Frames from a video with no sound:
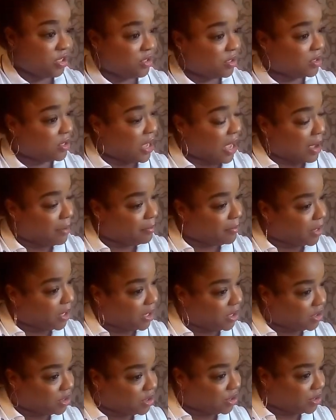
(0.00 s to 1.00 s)
not
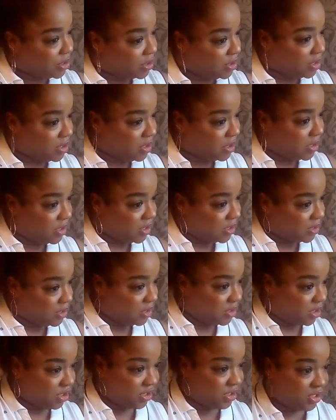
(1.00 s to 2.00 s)
much,
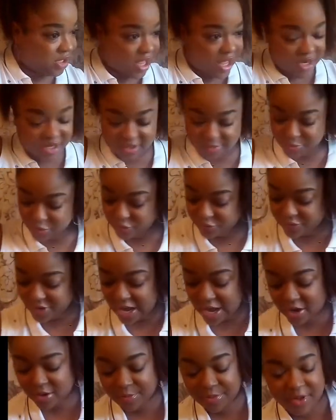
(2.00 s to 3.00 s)
just to kind of smooth it
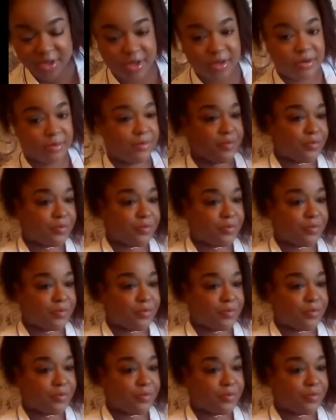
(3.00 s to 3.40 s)
out a bit.